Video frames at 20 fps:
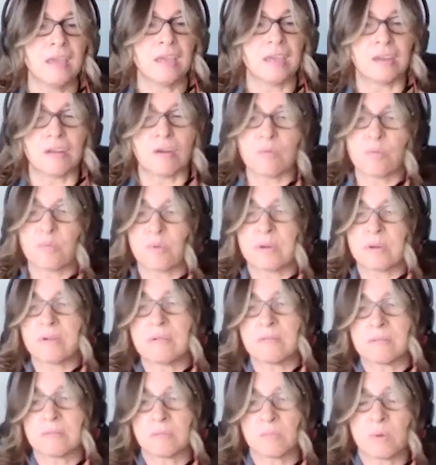
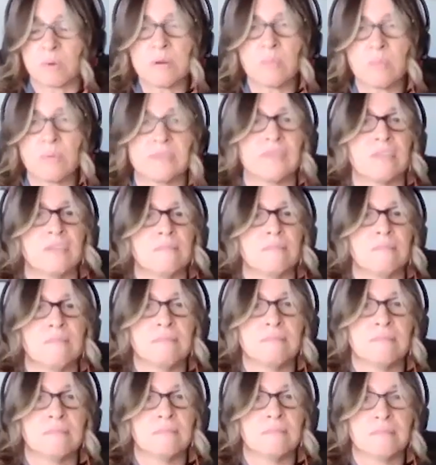we're with
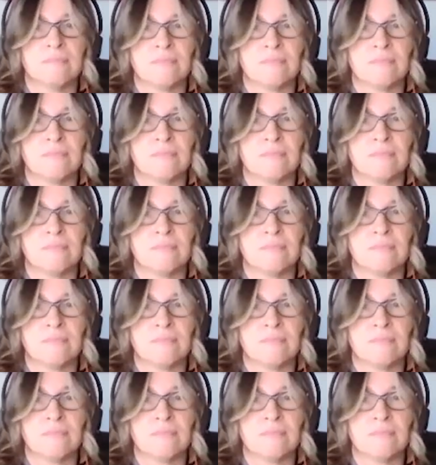them